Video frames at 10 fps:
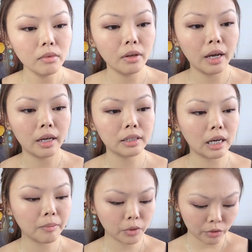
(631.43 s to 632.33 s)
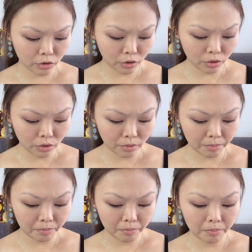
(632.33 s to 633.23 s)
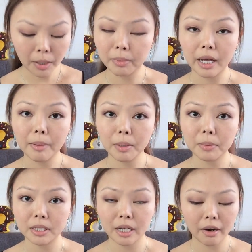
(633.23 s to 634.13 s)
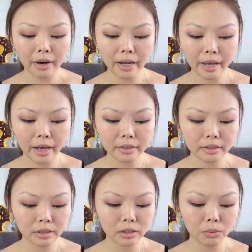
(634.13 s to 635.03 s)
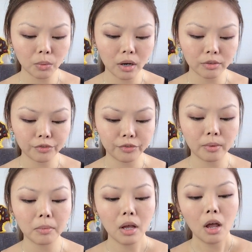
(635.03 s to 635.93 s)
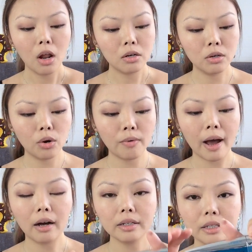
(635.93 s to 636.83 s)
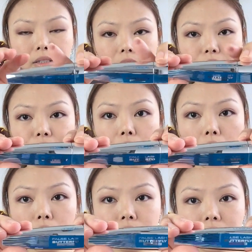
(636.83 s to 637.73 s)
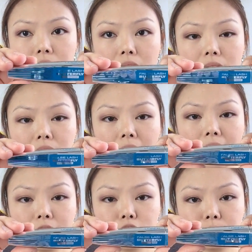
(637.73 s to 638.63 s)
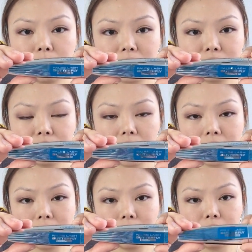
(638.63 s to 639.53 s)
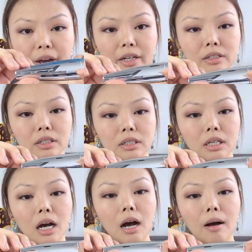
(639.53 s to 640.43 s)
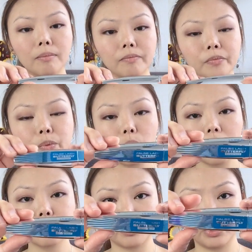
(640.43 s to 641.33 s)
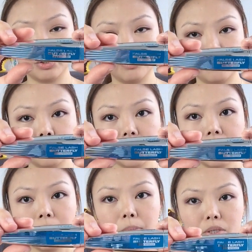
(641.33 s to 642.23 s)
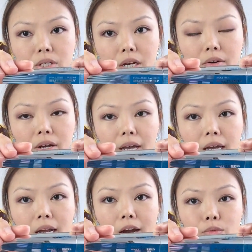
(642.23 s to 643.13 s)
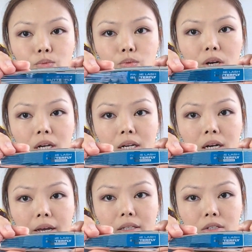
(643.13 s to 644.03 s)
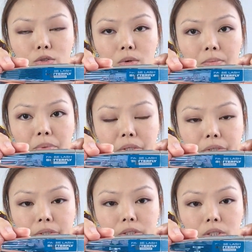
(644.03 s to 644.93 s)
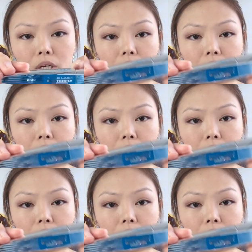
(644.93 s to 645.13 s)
And now I'm going to apply my mascara, and this is the one from L'Oreal. It is a false lash butterfly effect waterproof mascara, and I really like this one because